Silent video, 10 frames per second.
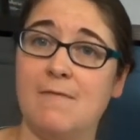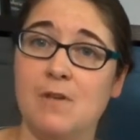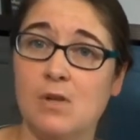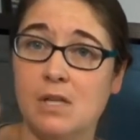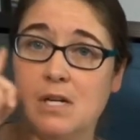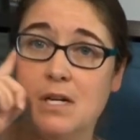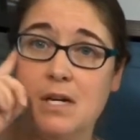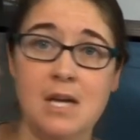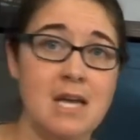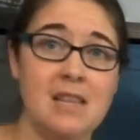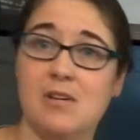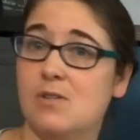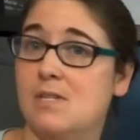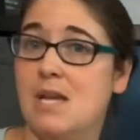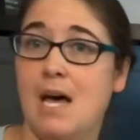If you look,
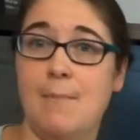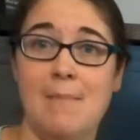there's not